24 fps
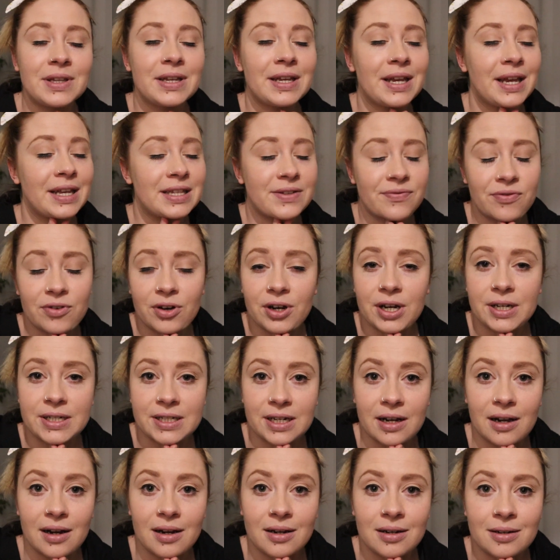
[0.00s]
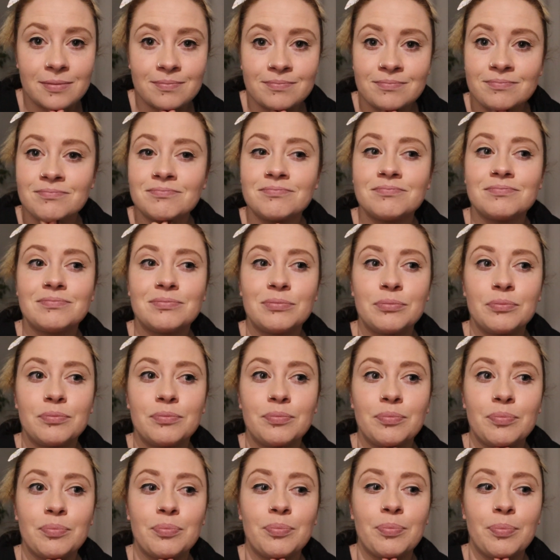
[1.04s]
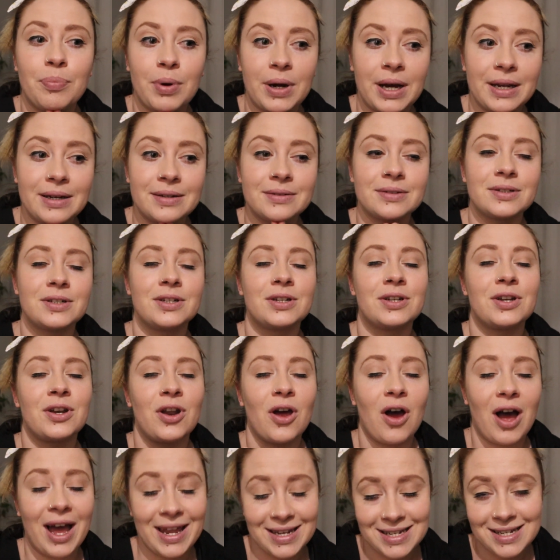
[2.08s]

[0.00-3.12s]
It's very dark, but I